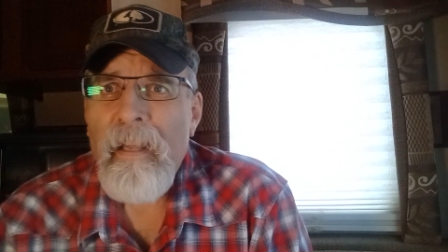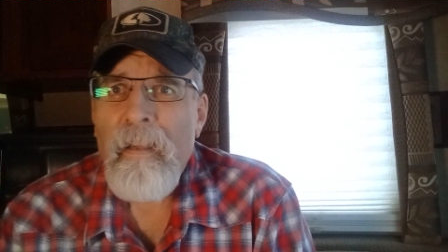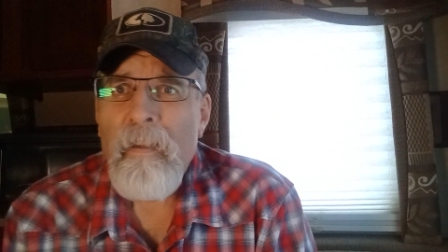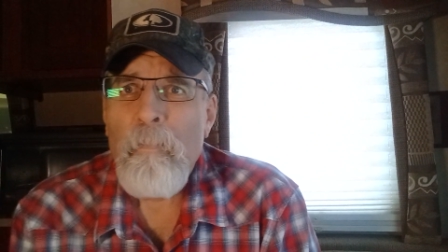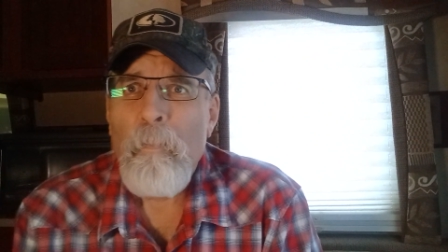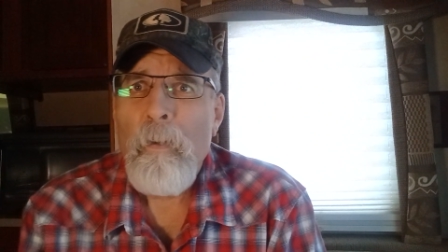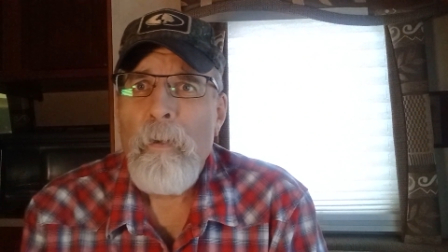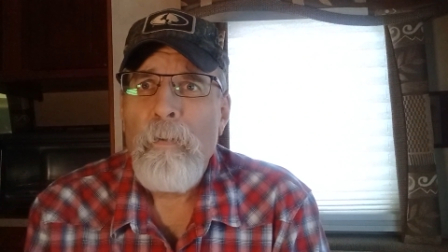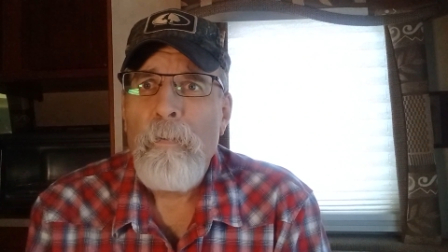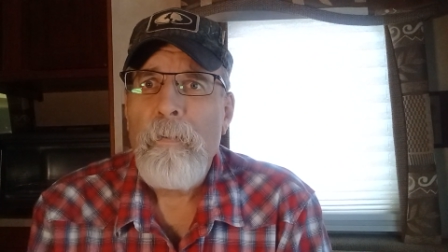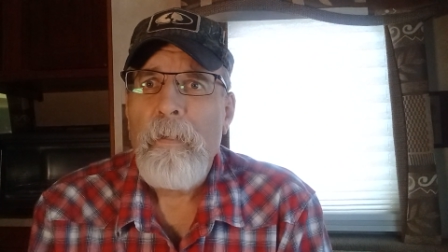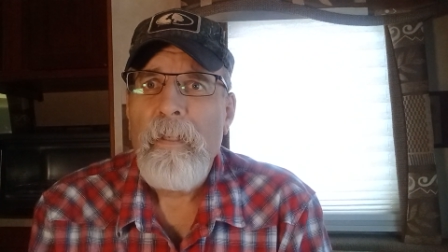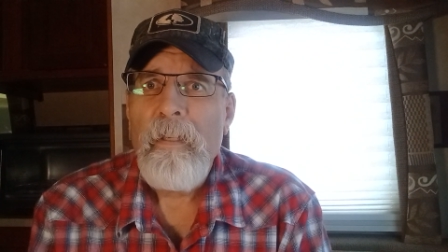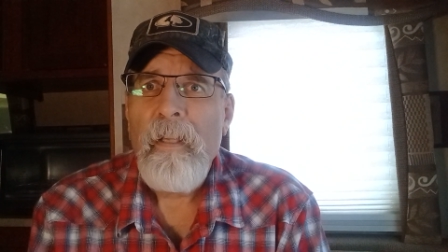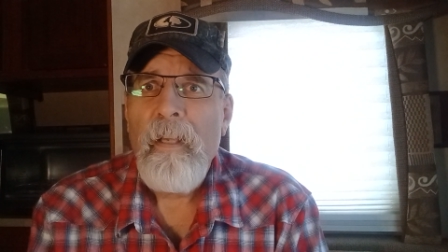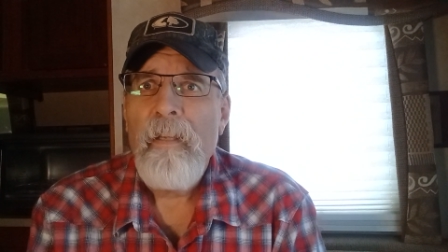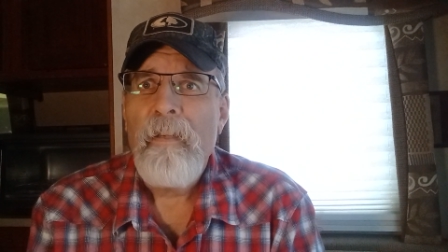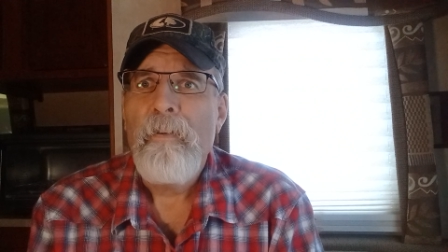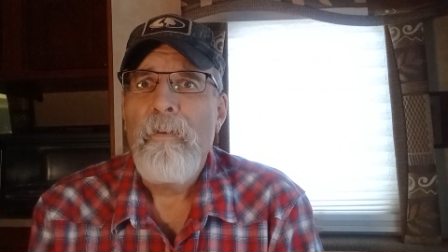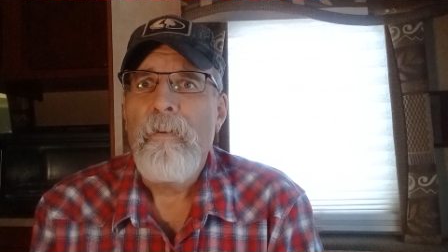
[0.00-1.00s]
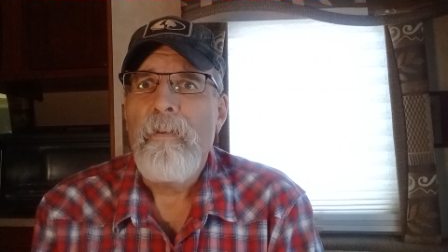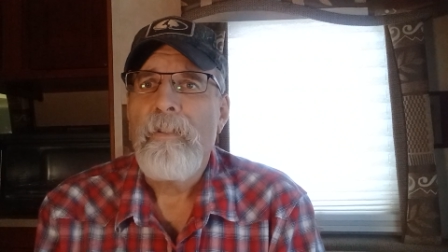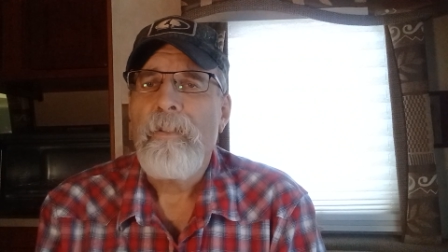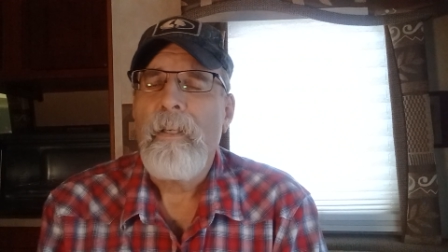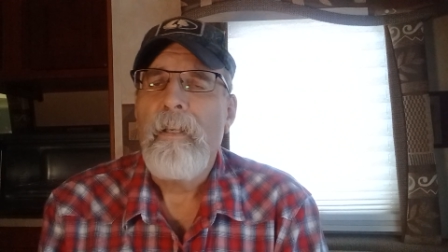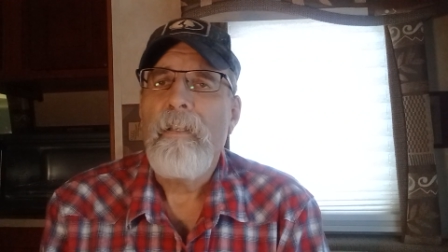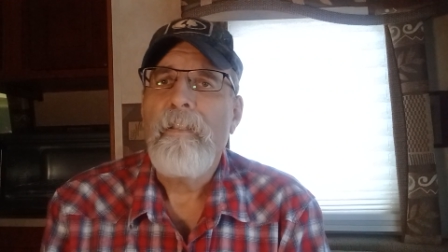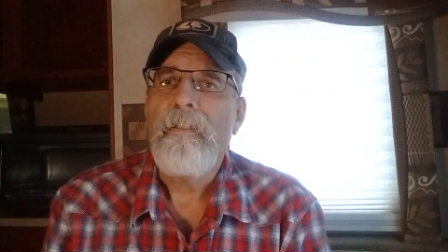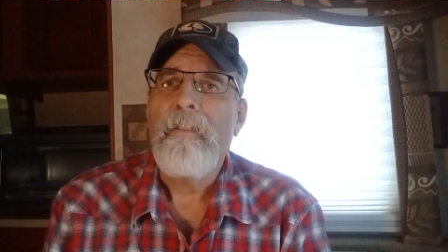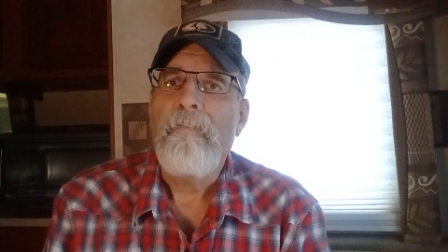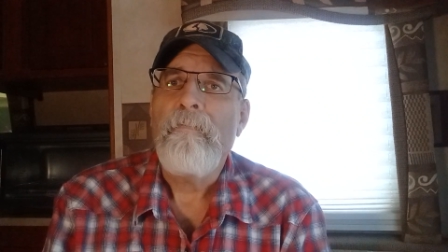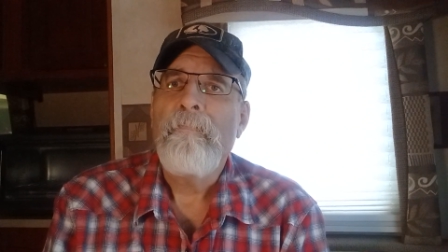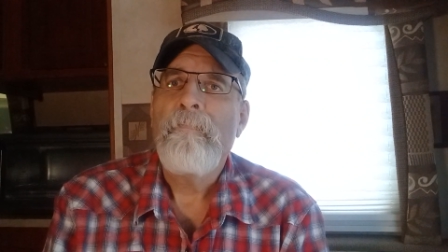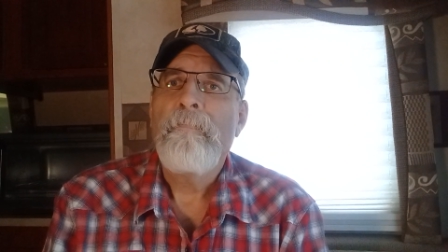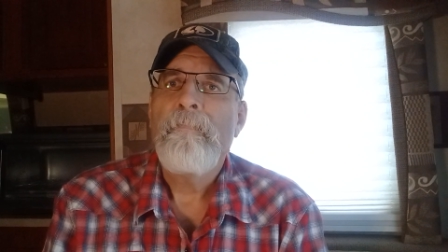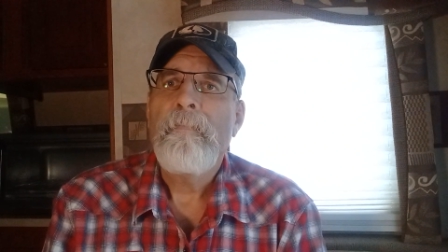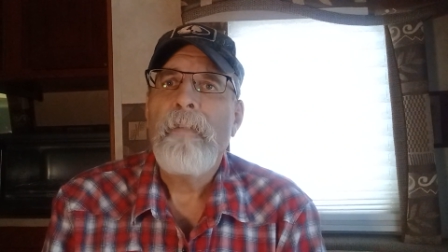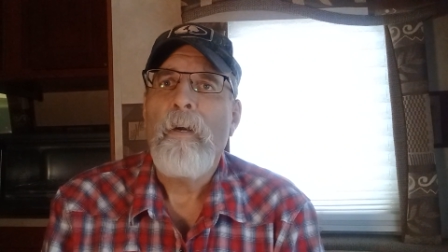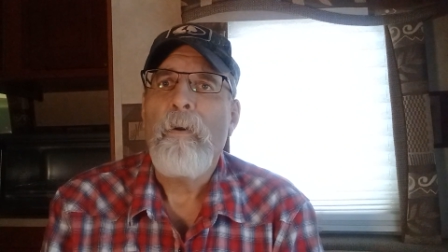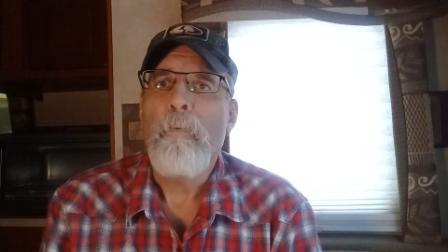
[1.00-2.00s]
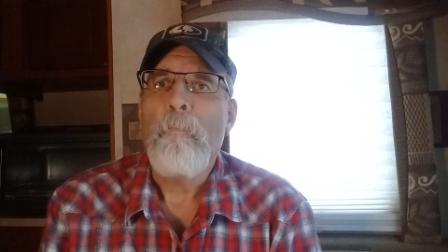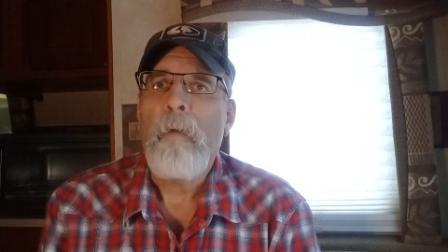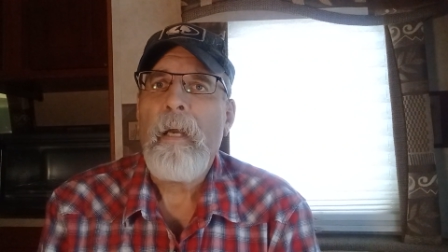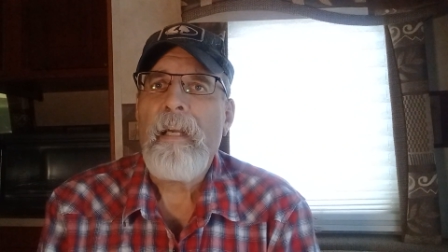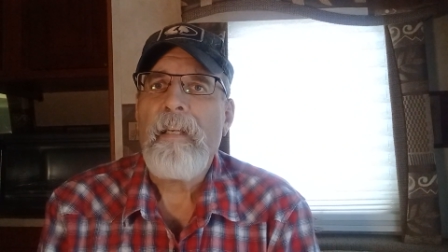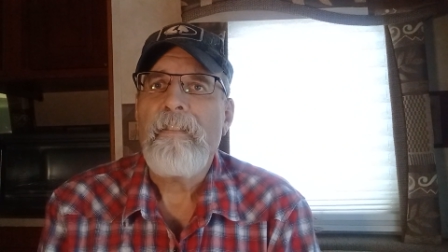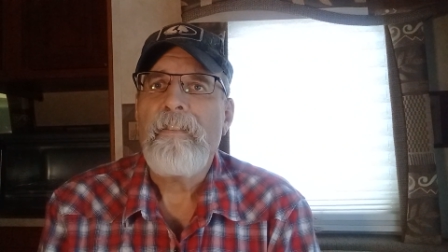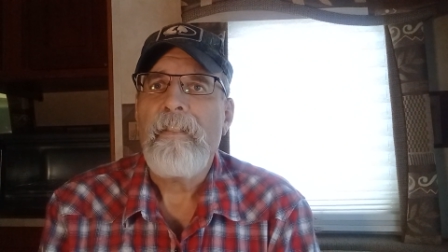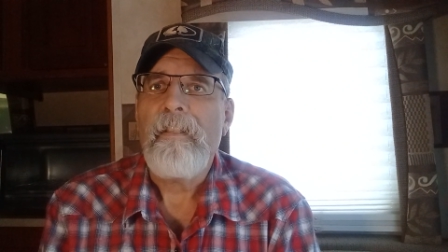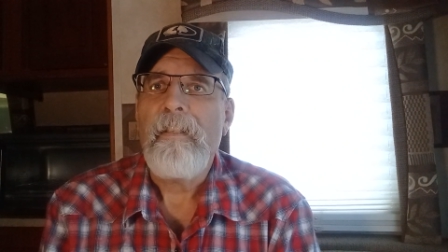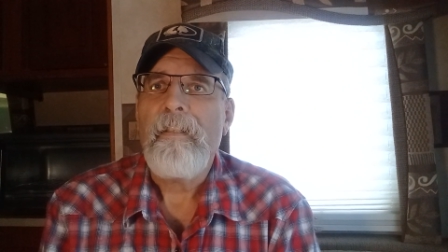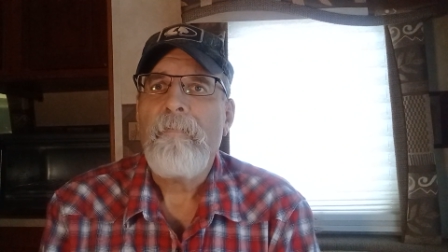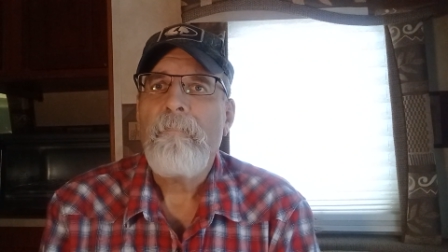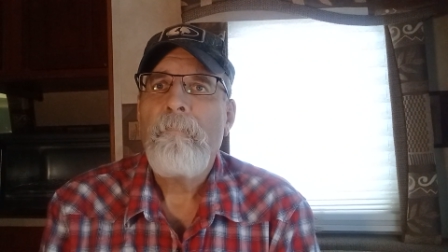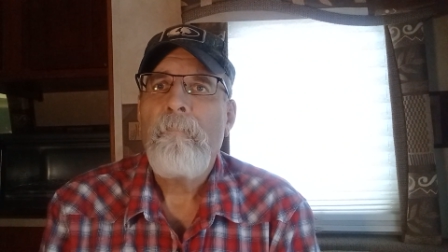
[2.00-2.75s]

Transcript: We're going to continue our discussion on mindset.